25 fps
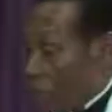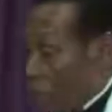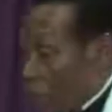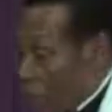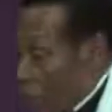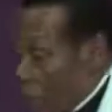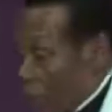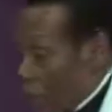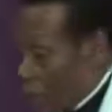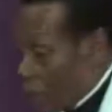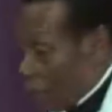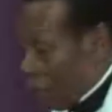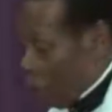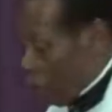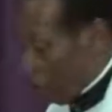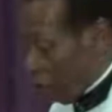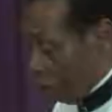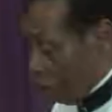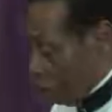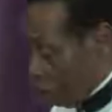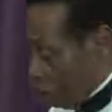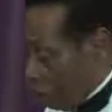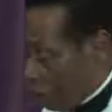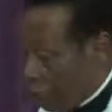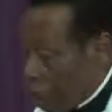To pray
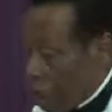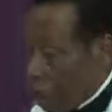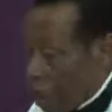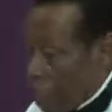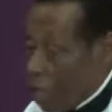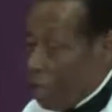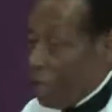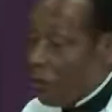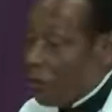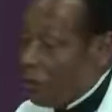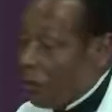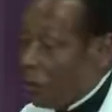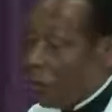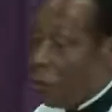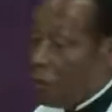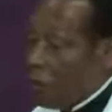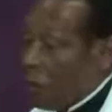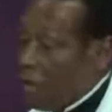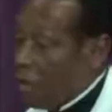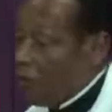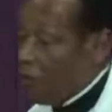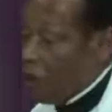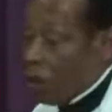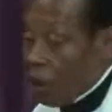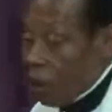for, the, if you
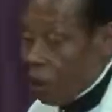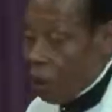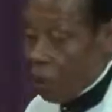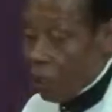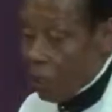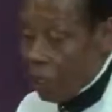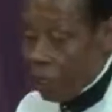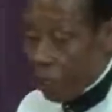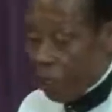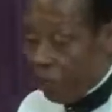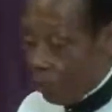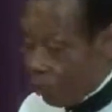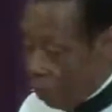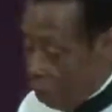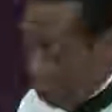live holy, if